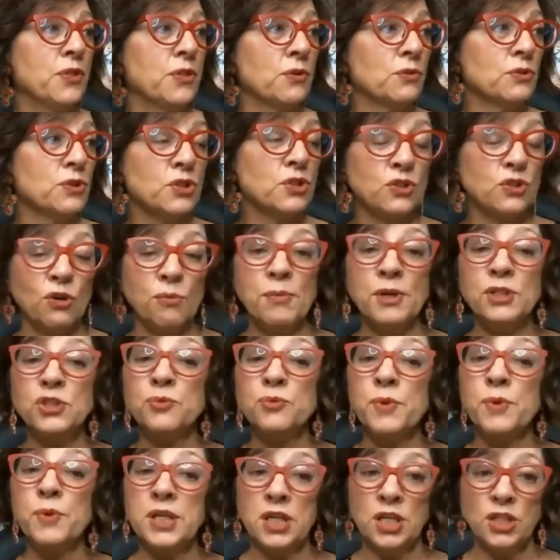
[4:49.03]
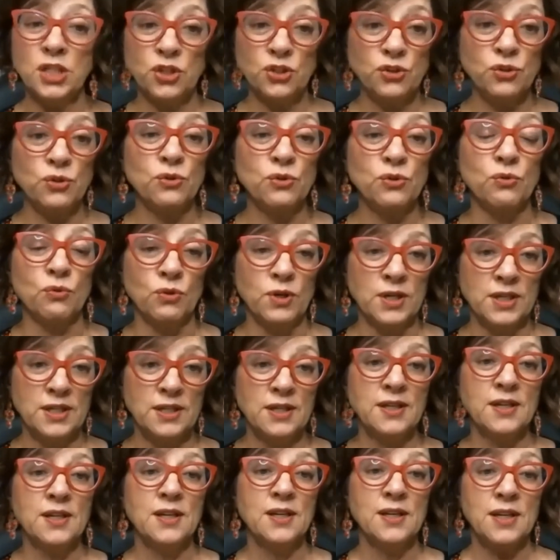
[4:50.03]
there's so much we can do,
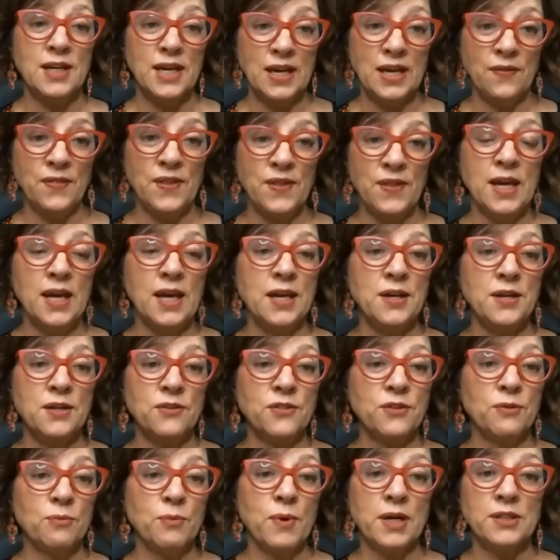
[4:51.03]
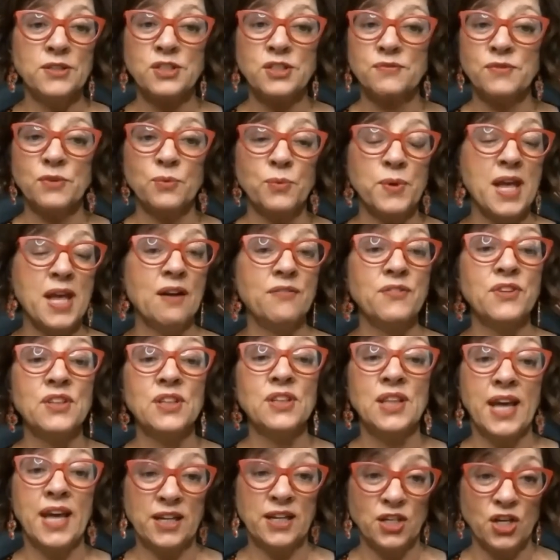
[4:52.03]
and then the rest of it we have
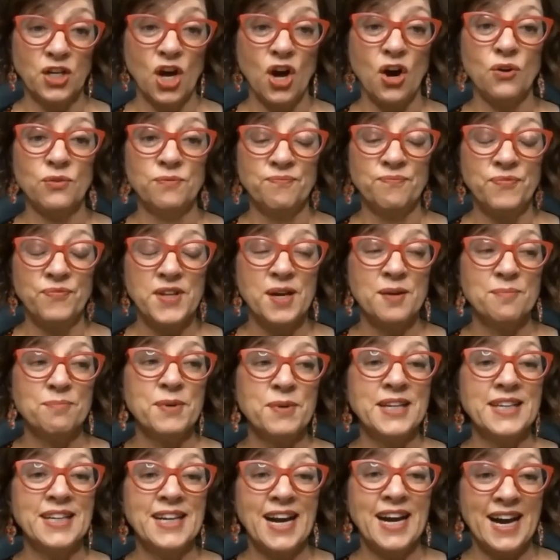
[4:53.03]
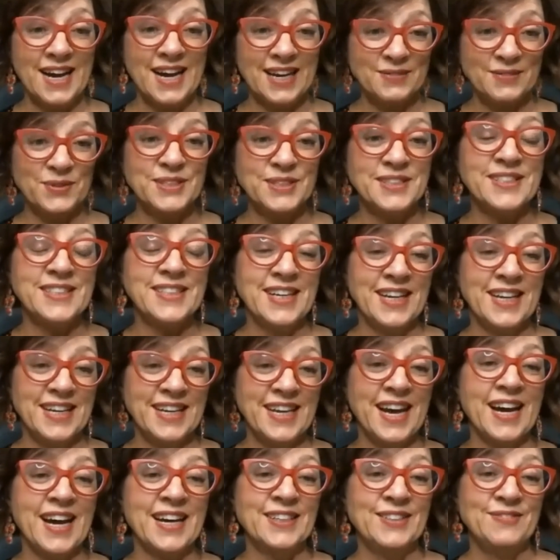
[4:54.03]
to let go. But I would say,
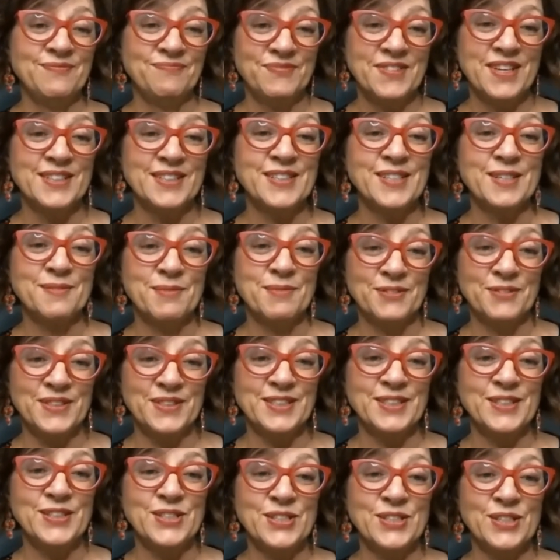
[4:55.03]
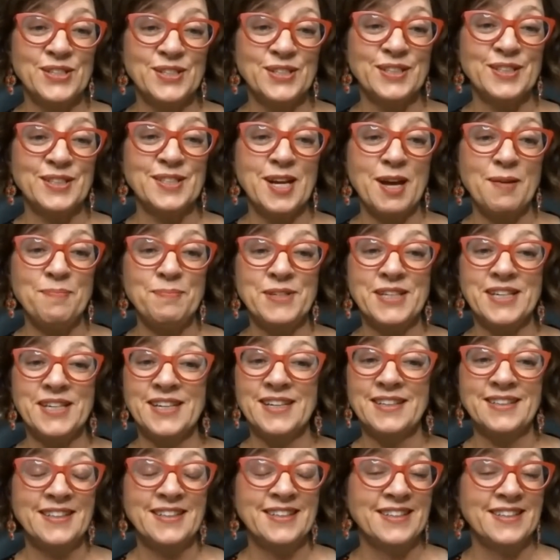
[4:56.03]
yeah, some of it is just
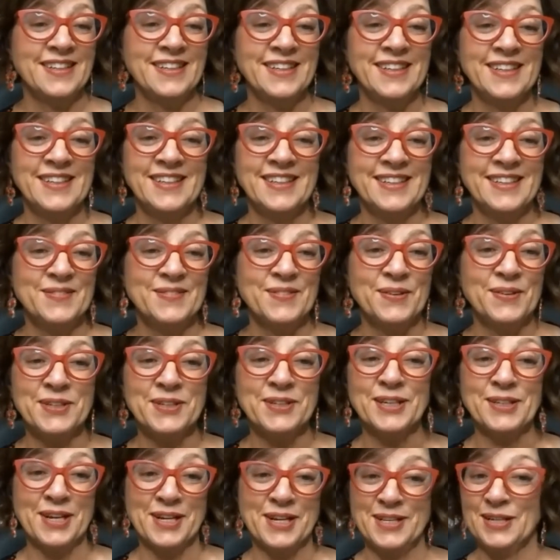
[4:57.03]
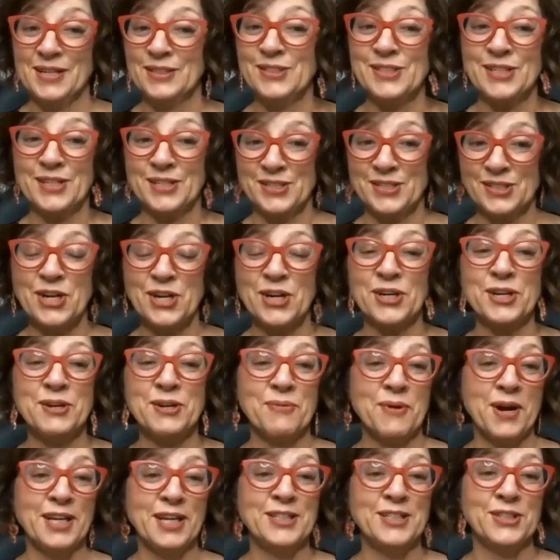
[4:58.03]
accepting. Okay, that's just
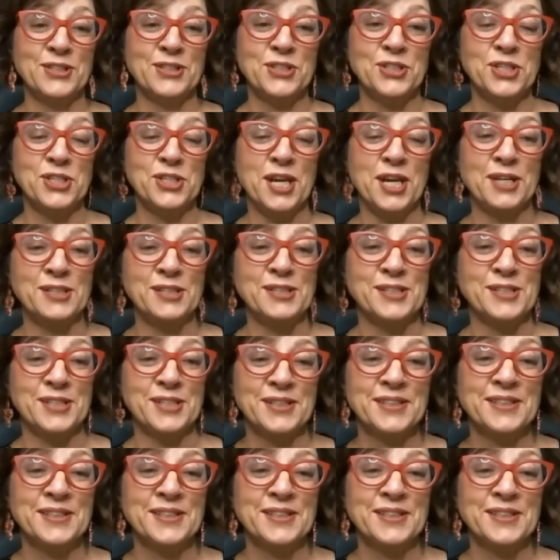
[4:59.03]
cutting right to the chase.